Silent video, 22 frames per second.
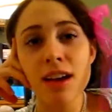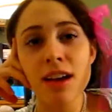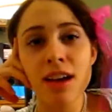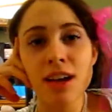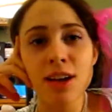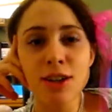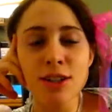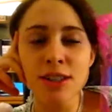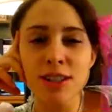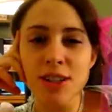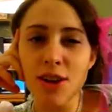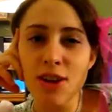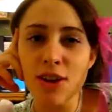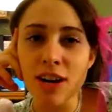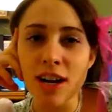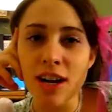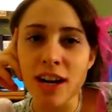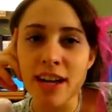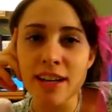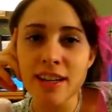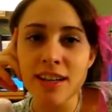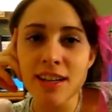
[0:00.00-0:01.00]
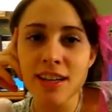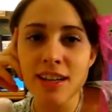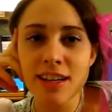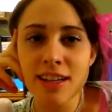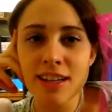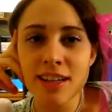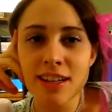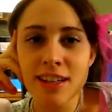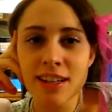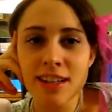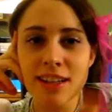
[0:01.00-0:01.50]
Chloride?
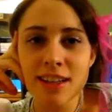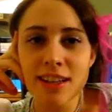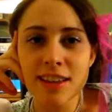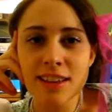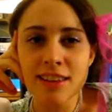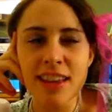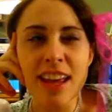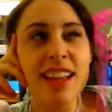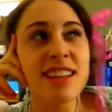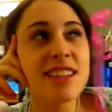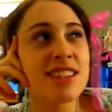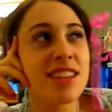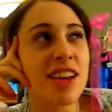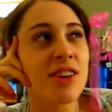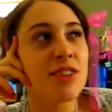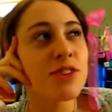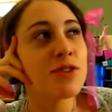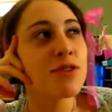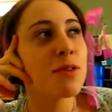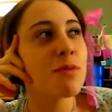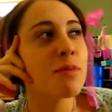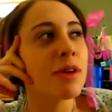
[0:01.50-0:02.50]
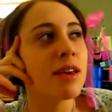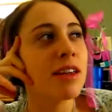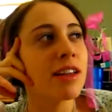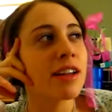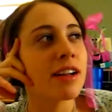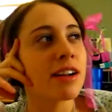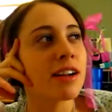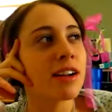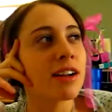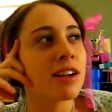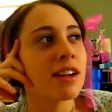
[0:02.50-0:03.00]
That sounds
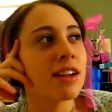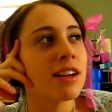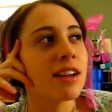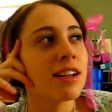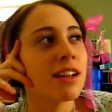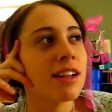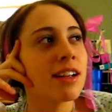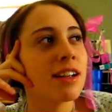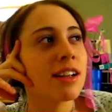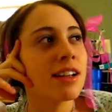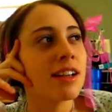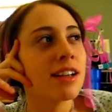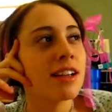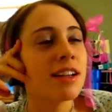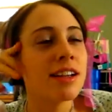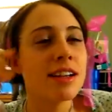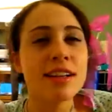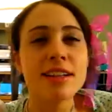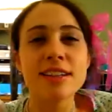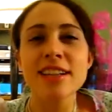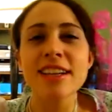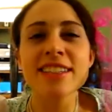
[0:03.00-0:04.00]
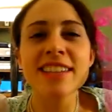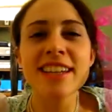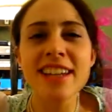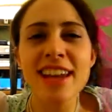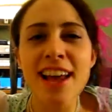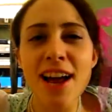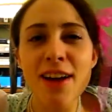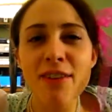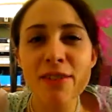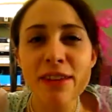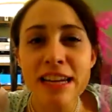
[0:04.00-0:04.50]
familiar. Does it
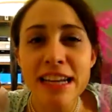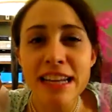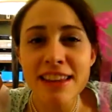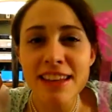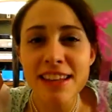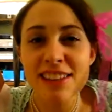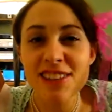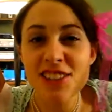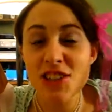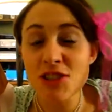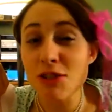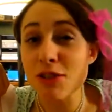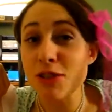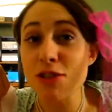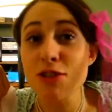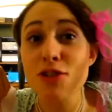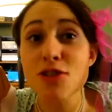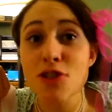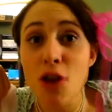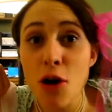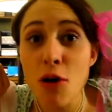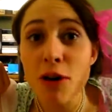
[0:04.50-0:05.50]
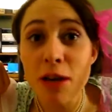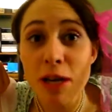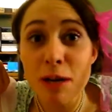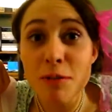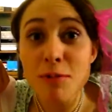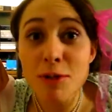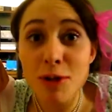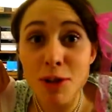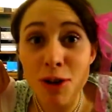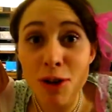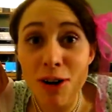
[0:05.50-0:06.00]
have anything to do with sodium
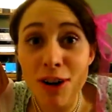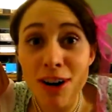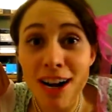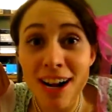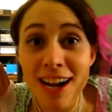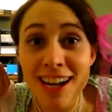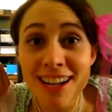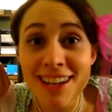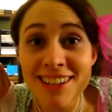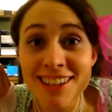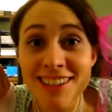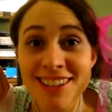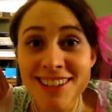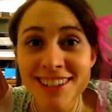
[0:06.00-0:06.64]
chloride?